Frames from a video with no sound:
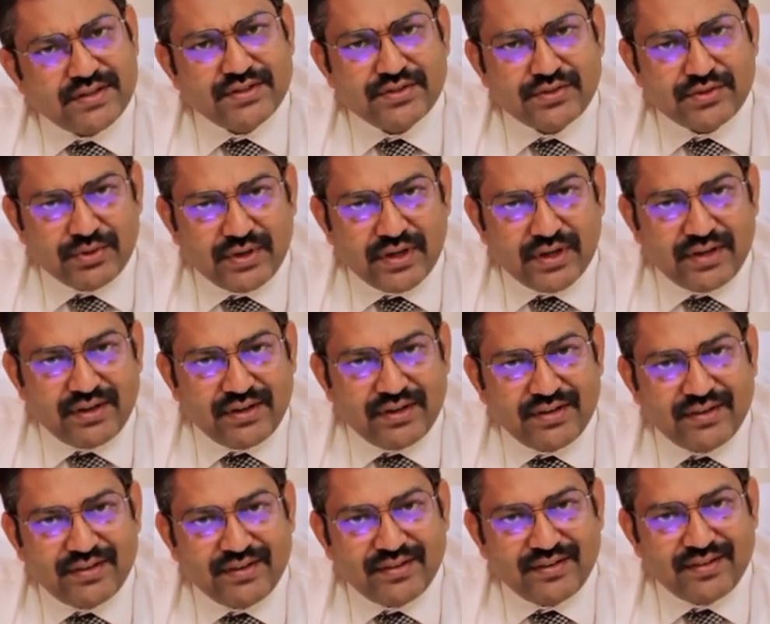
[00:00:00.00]
the sugar
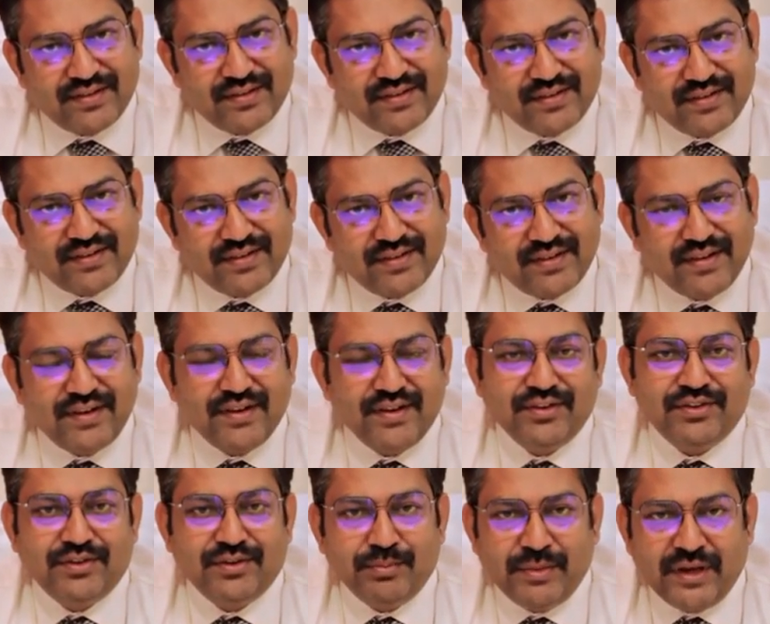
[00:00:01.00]

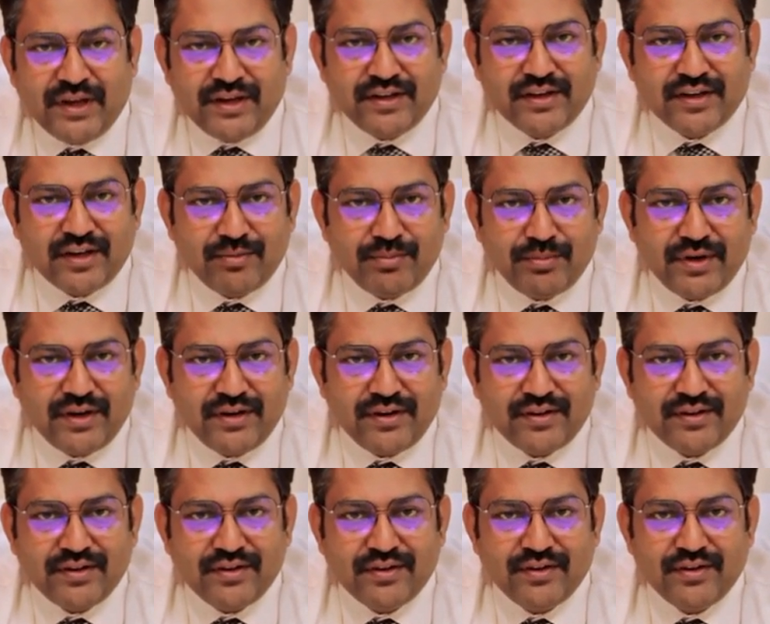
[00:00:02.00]
is the main culprit?
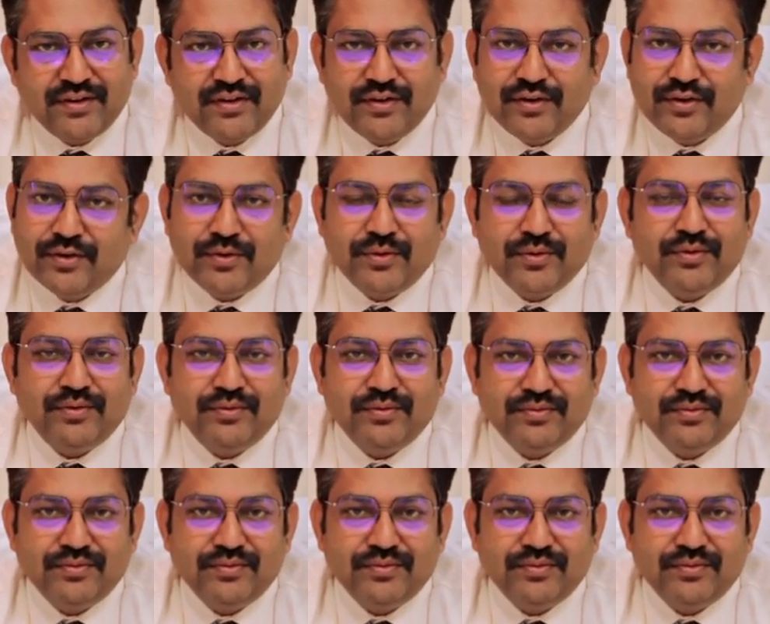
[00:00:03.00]
No.